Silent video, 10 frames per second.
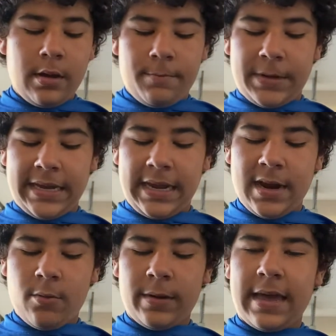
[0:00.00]
But
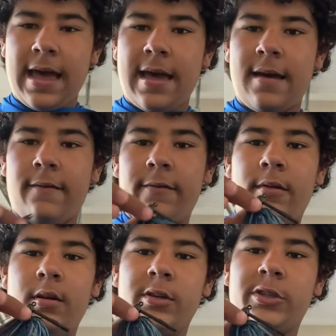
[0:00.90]
here we have
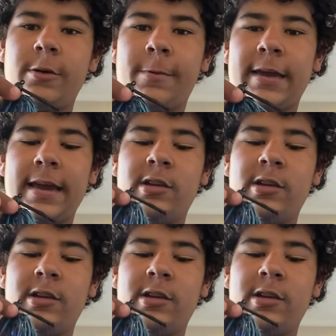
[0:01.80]
our Super K